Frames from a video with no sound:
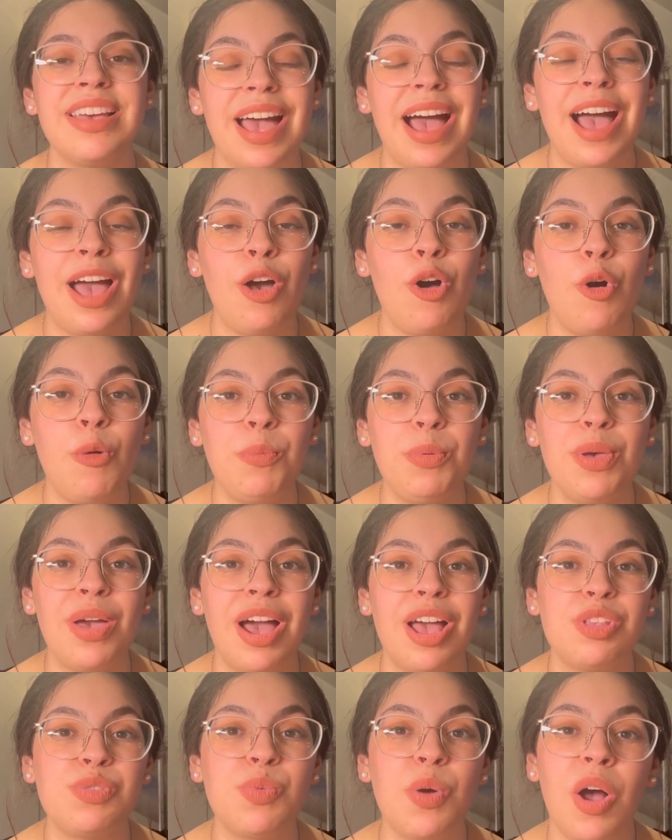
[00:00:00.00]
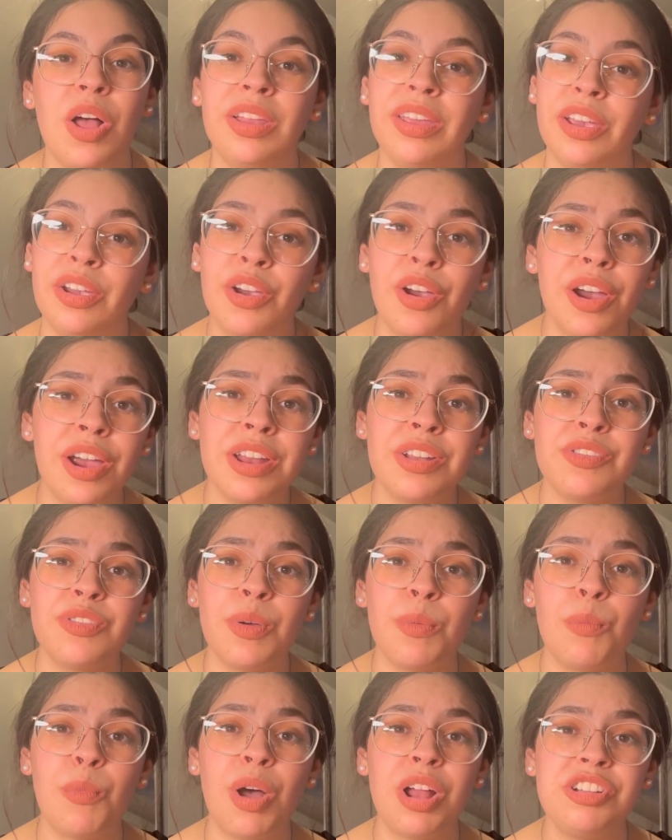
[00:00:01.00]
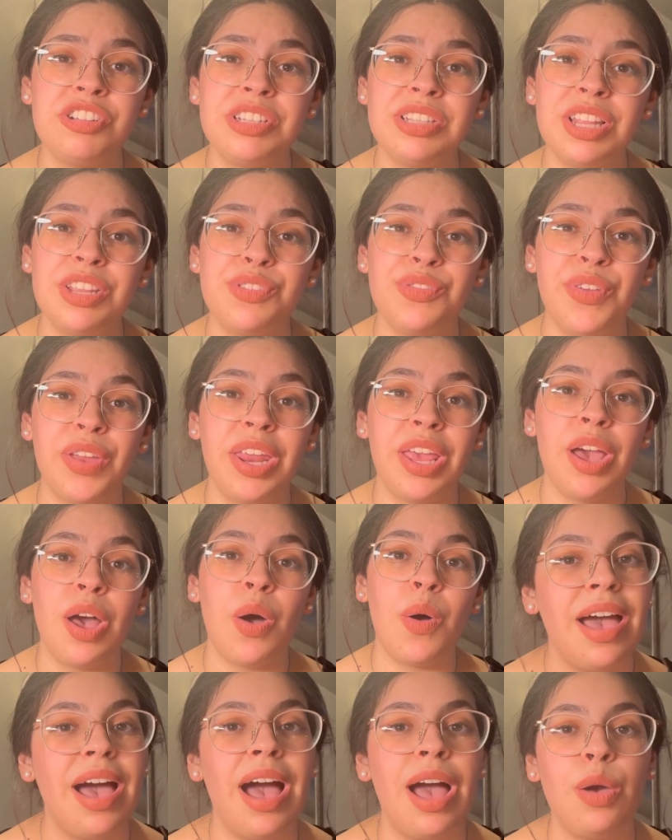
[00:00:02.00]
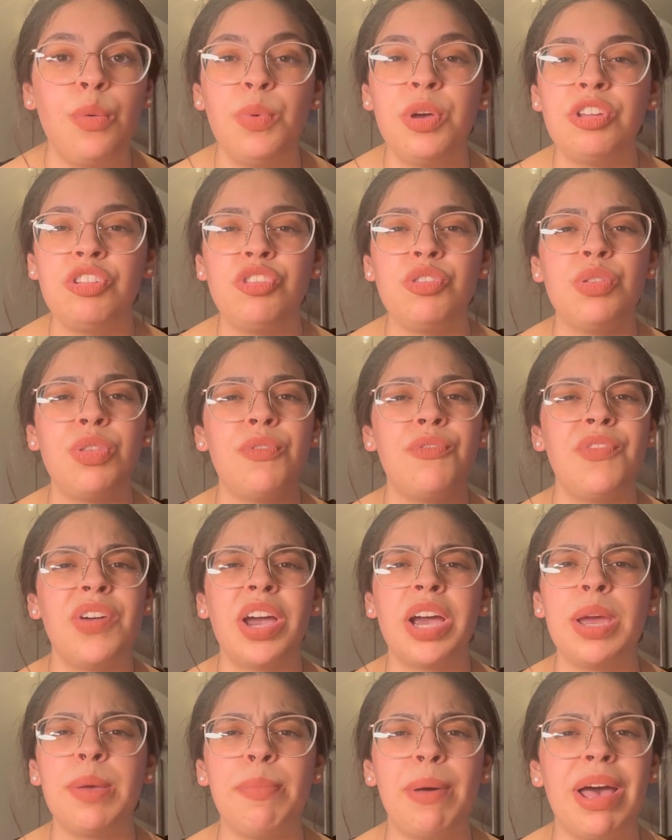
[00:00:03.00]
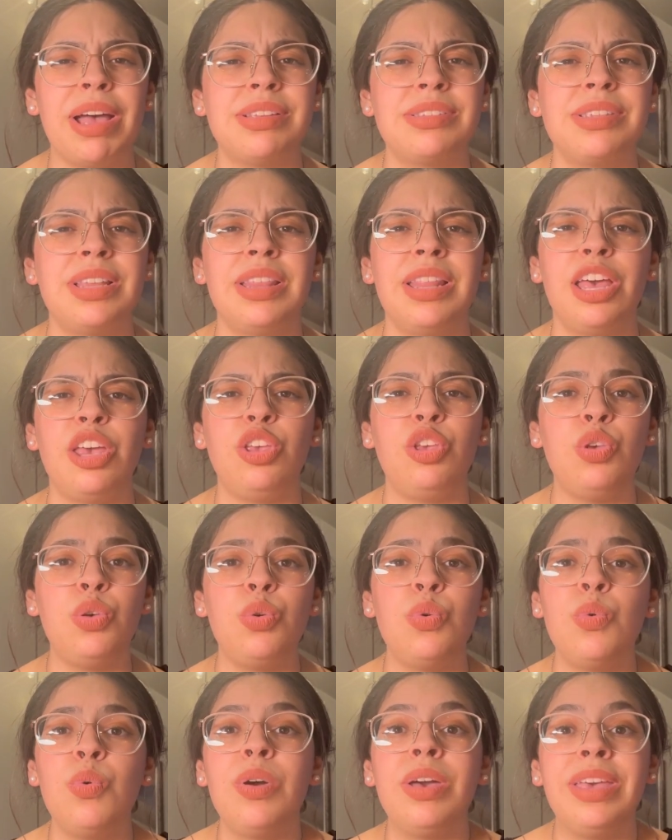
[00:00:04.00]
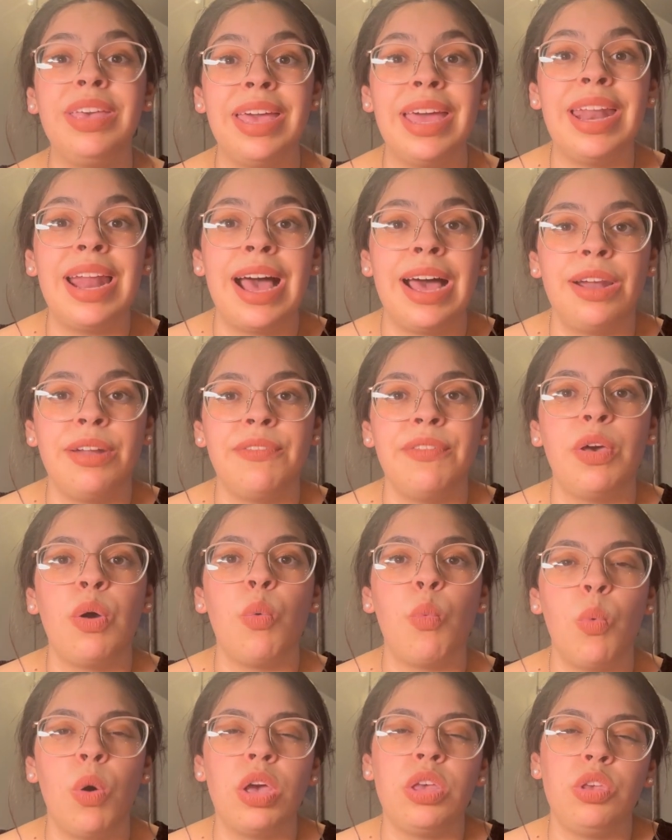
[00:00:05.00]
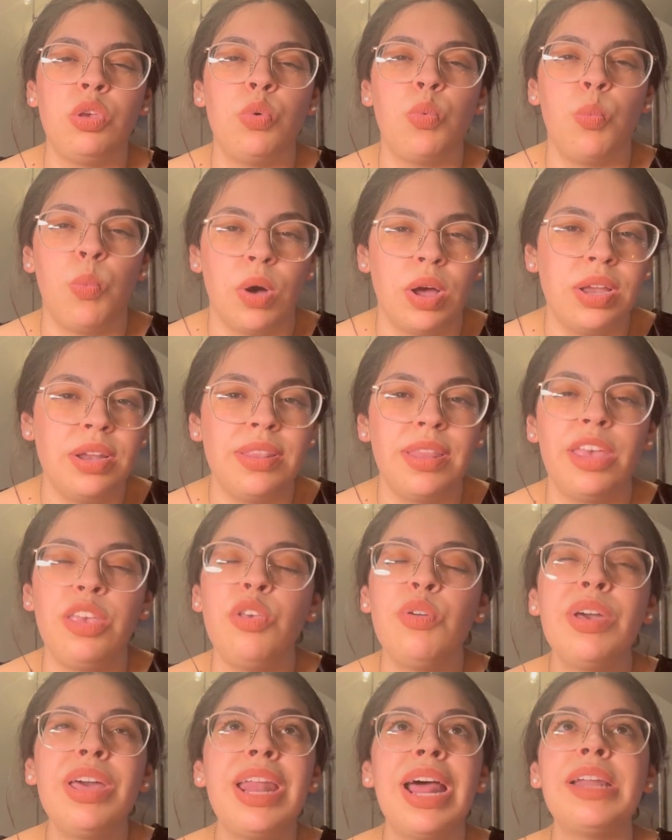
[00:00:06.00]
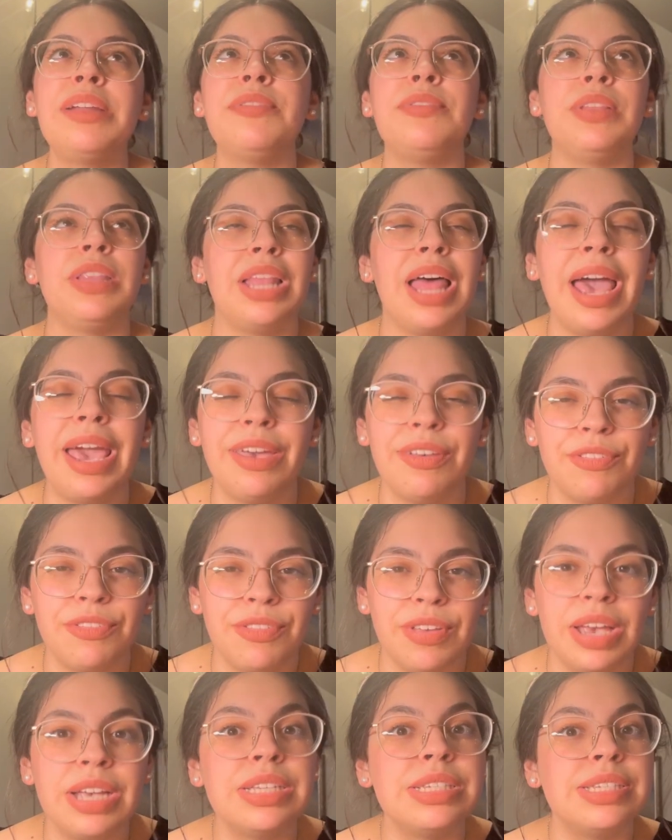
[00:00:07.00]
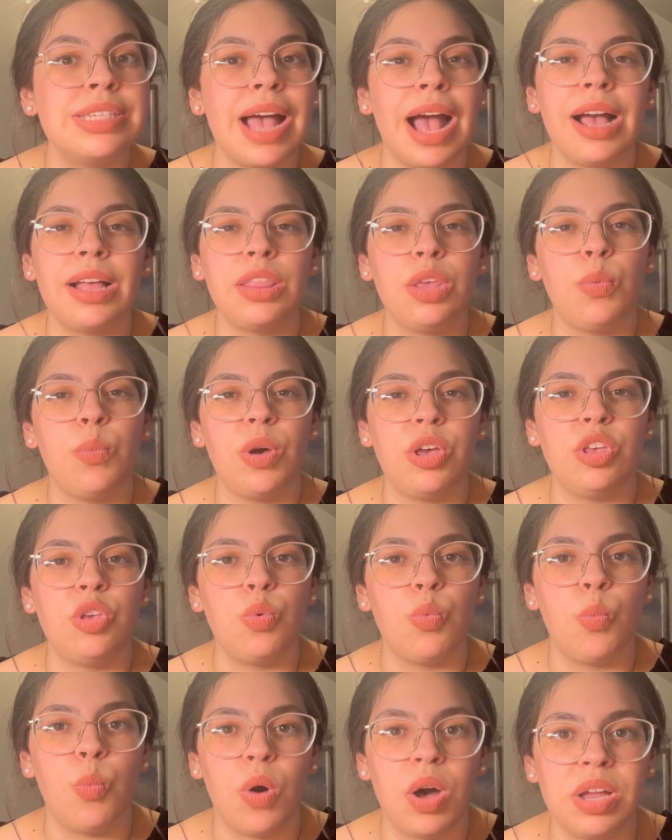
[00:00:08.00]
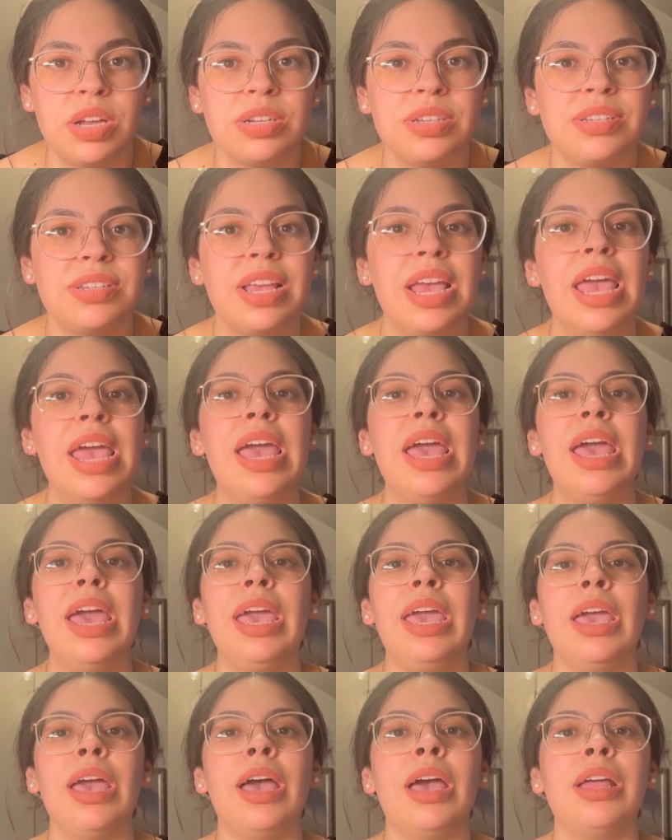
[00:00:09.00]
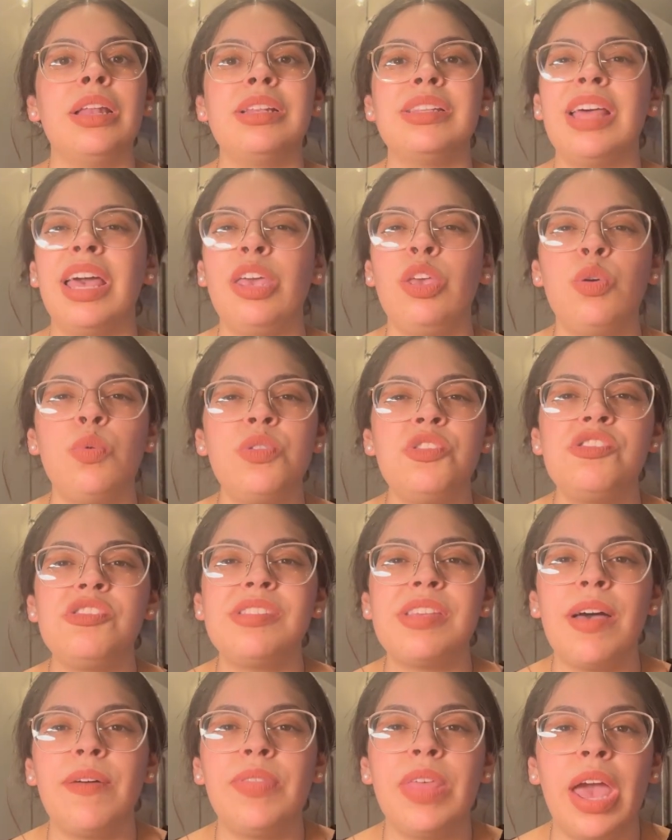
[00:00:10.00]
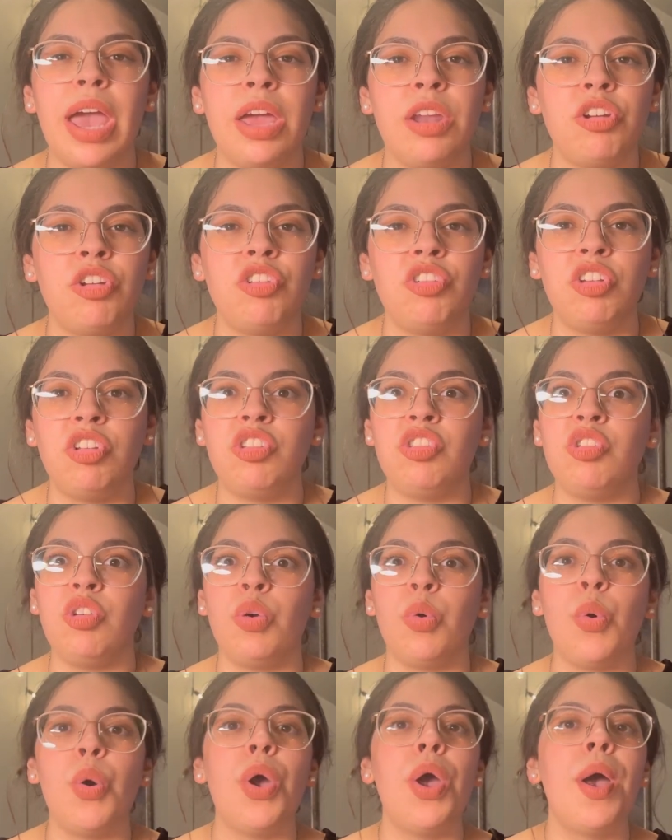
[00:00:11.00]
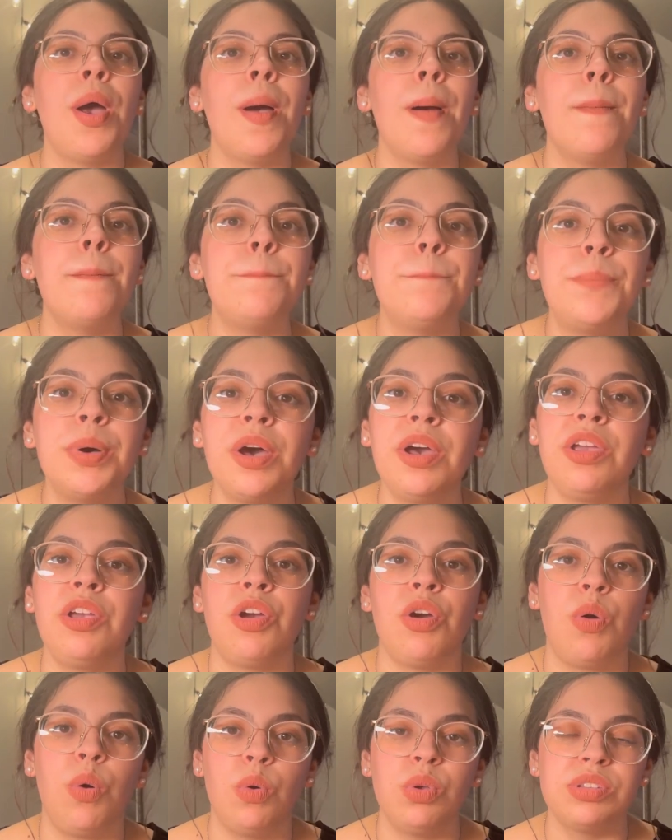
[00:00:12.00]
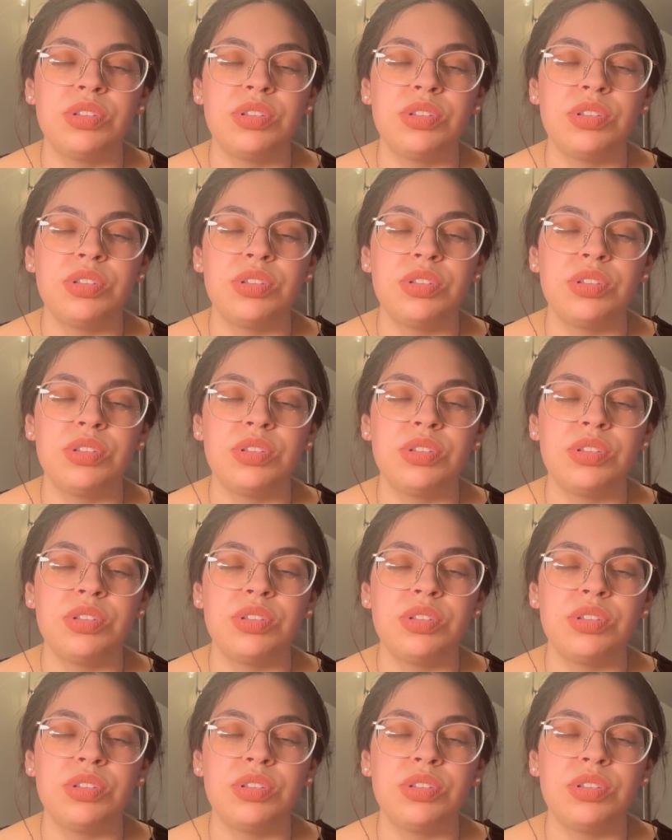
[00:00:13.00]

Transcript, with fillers: I hope you guys were all encouraged from watching this video. I wish you the very best, and that you get out of it what you want, that you get out of life exactly what you want, and that you would just have the energy to put your whole